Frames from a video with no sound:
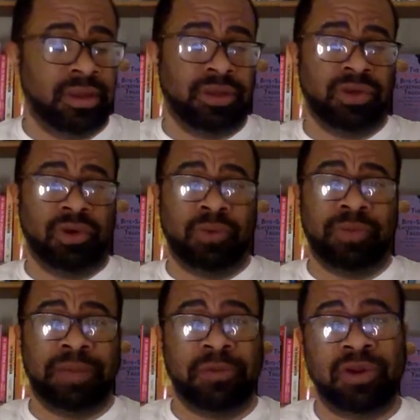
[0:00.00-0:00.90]
you'll
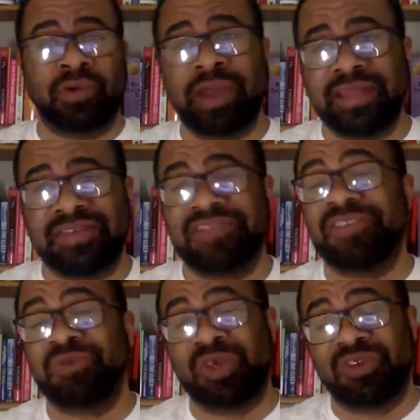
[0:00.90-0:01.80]
be able to create
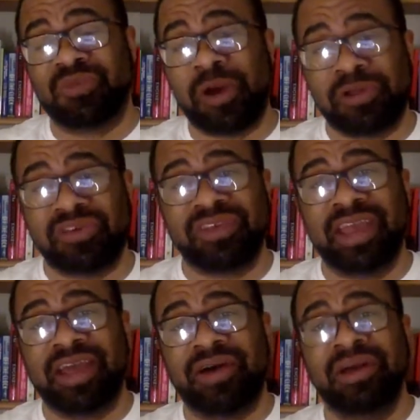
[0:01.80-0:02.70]
systems on a smaller
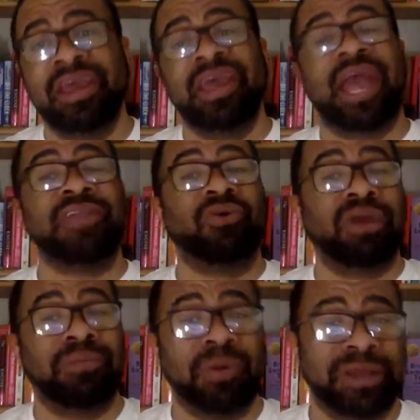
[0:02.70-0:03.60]
scale, and you'll
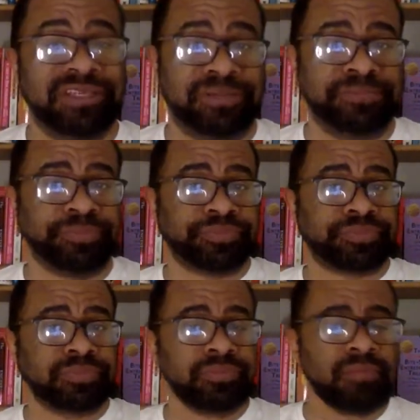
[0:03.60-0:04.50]
get momentum.
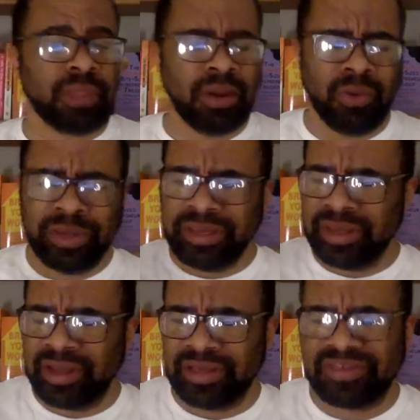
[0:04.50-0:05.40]
We
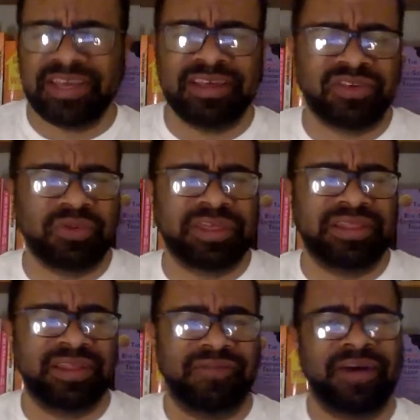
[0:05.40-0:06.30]
uh, see this
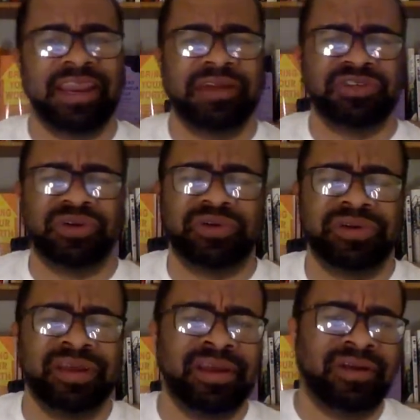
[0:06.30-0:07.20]
within the
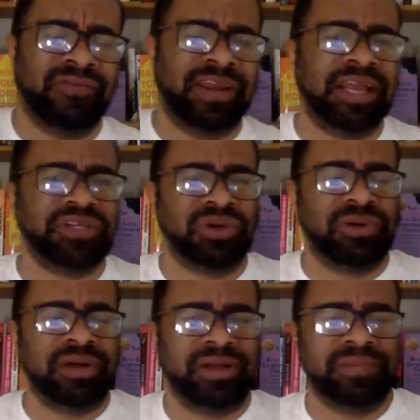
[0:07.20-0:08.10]
financial
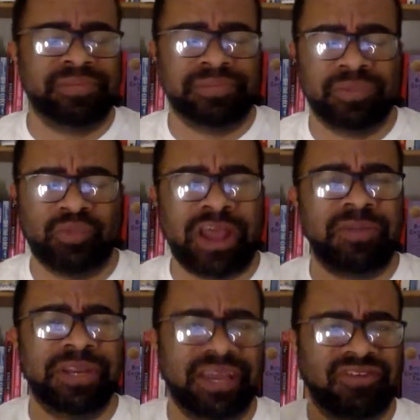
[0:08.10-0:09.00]
financial um,
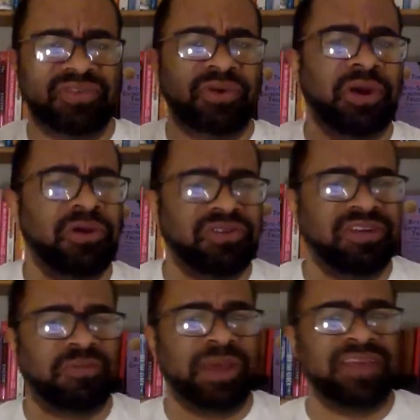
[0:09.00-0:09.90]
recommendations or coaching
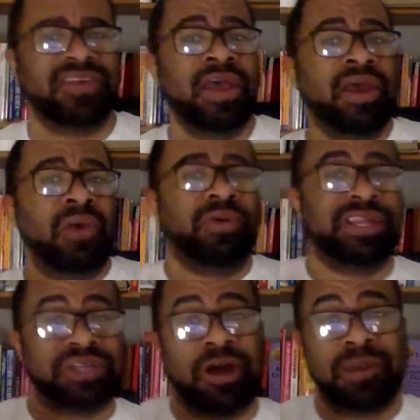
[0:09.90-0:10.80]
space, where
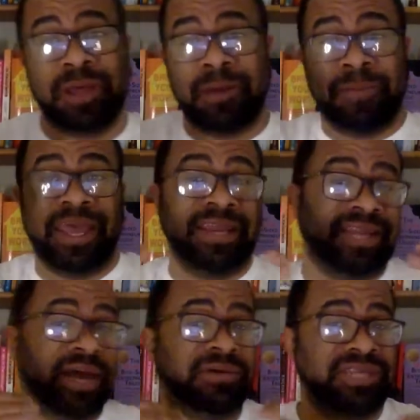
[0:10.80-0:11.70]
they talk about paying
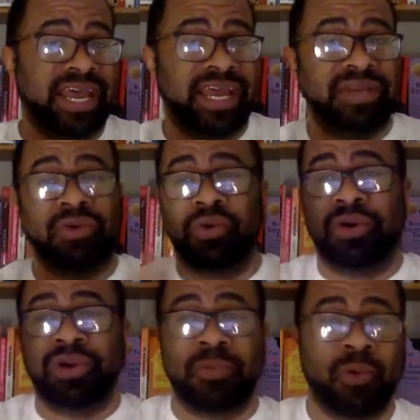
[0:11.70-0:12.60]
down debt
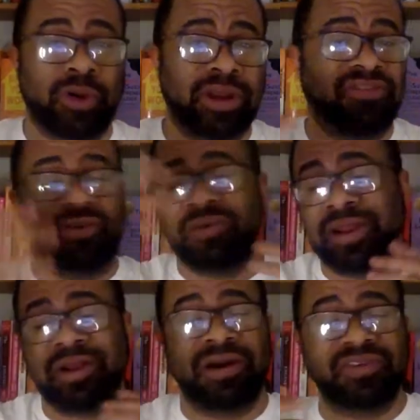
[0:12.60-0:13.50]
or your mortgage or
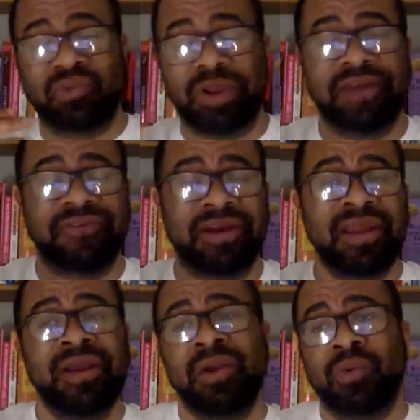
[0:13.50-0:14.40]
credit cards or whatever,
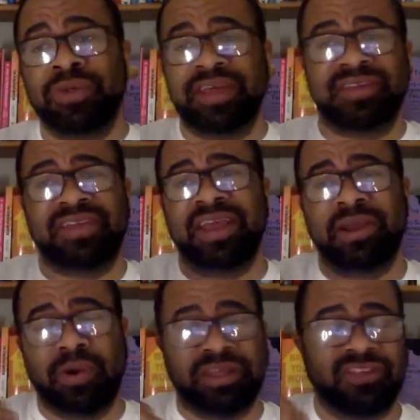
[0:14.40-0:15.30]
where they say
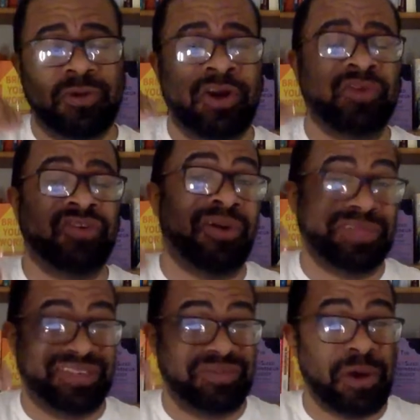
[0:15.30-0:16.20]
go and start, start
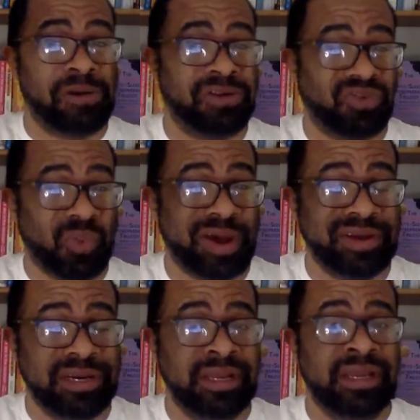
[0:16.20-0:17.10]
with the smallest one,
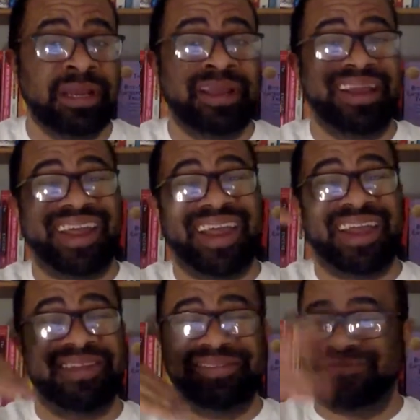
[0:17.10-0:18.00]

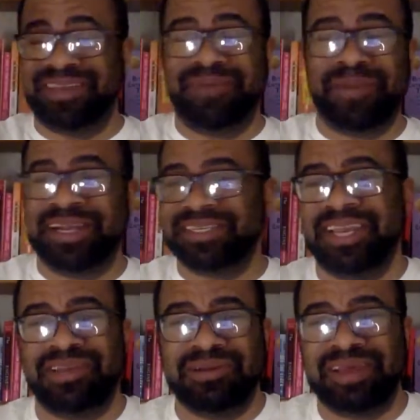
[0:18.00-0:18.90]
and it might
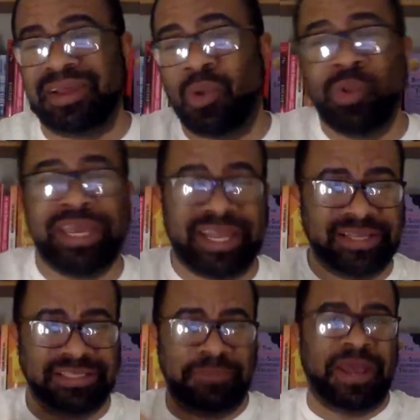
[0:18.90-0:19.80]
take you like a week
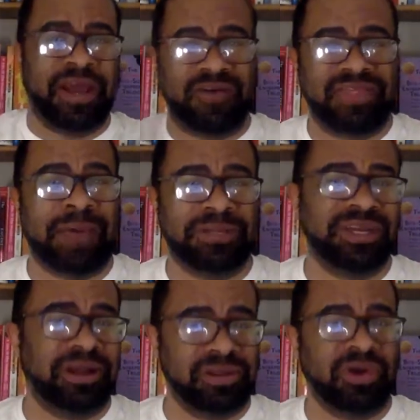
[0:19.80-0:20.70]
to pay off that
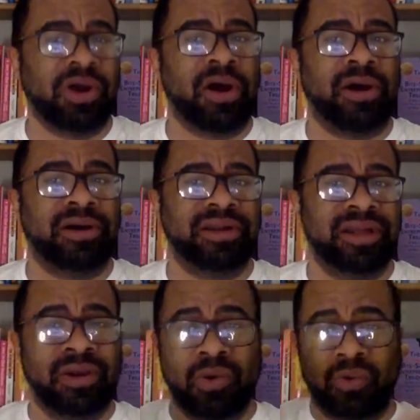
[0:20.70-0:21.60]
particular card
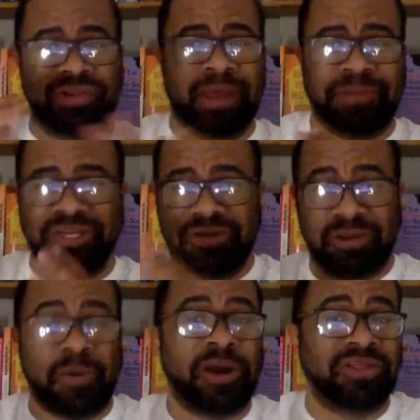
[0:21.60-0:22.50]
or that
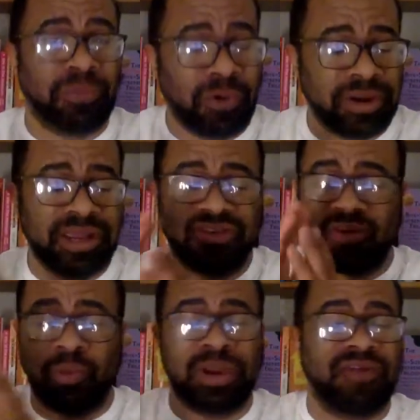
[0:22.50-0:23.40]
particular part of the mortgage
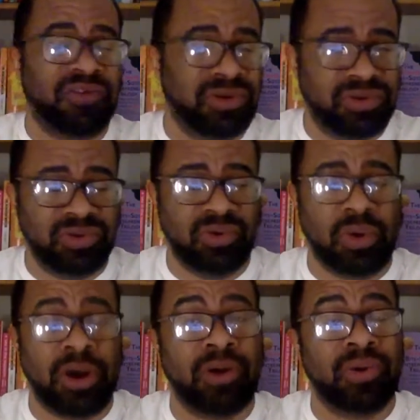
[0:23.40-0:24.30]
or whatever you, you
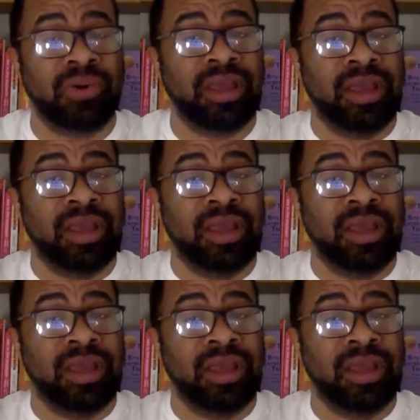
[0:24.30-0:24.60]
owe.